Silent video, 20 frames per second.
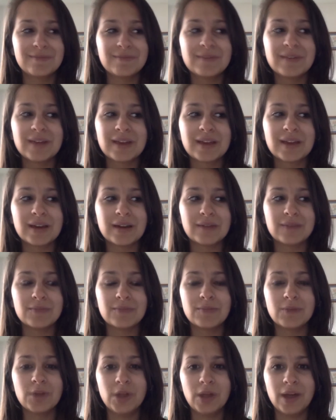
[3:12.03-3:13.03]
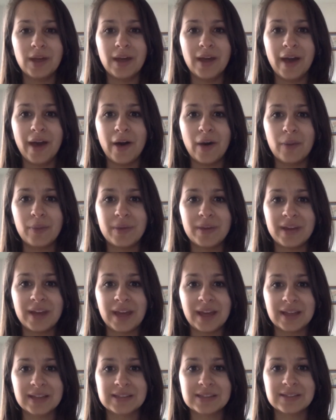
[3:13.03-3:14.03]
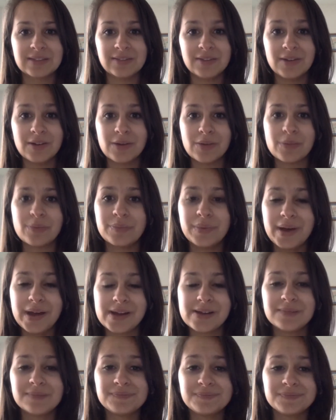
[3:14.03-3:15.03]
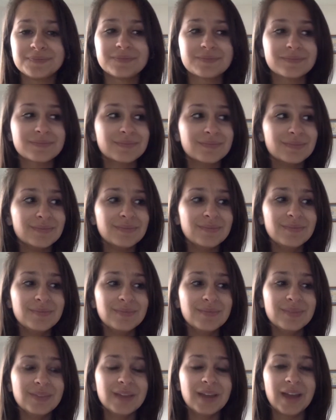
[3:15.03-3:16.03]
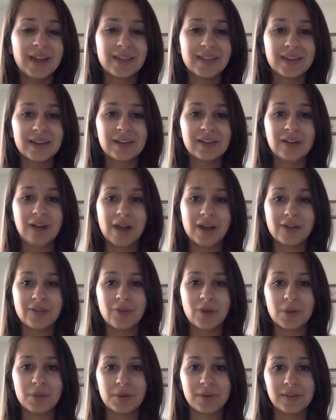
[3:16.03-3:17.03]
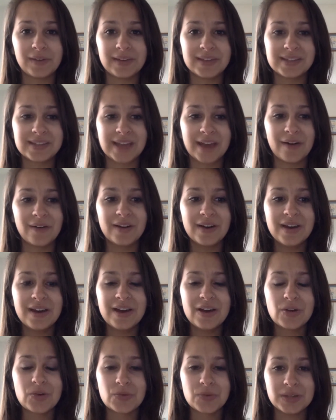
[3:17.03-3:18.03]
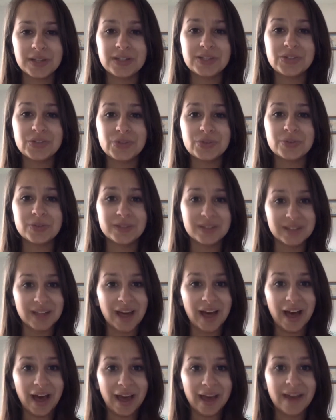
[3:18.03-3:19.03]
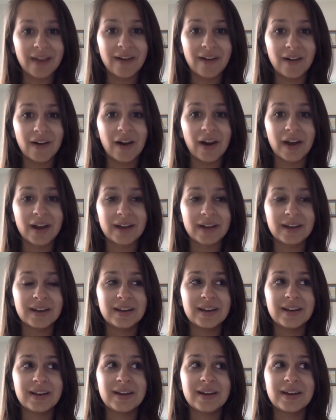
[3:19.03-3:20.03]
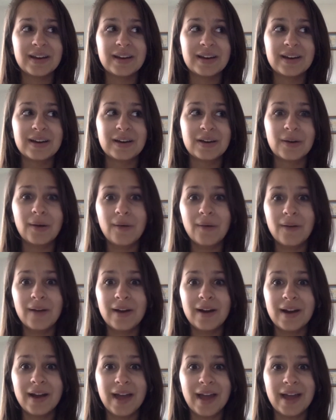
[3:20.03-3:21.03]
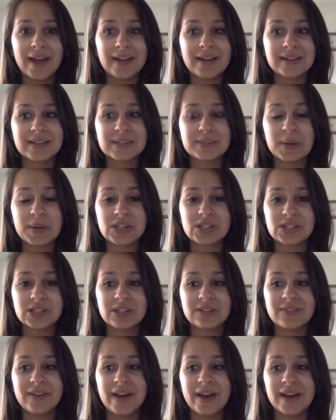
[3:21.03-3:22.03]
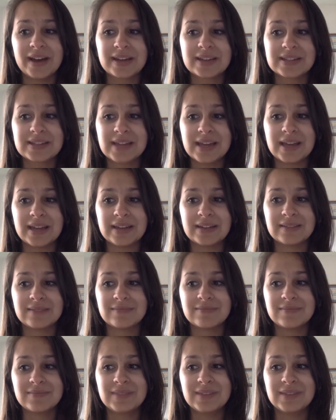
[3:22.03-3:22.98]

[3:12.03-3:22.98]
it can really help enhance the film. But I think a lot of horror movies now really do rely on gore and special effects, and